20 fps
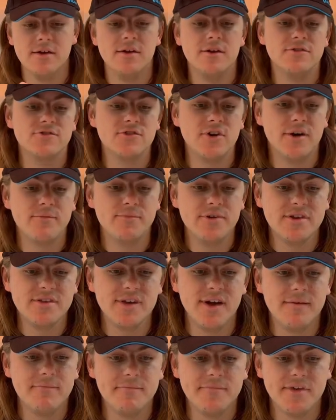So I picked
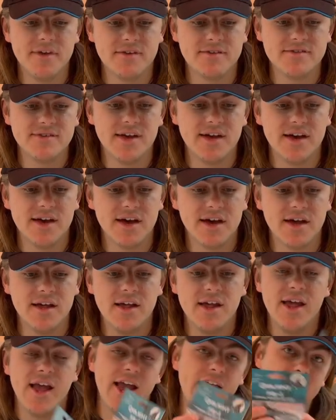up this
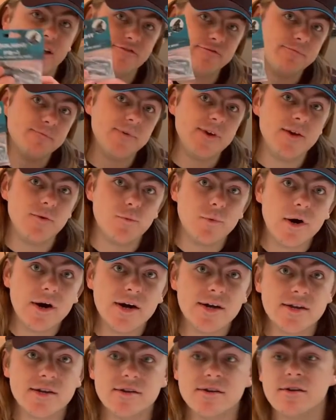
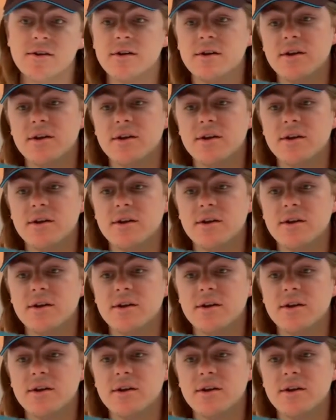FB1.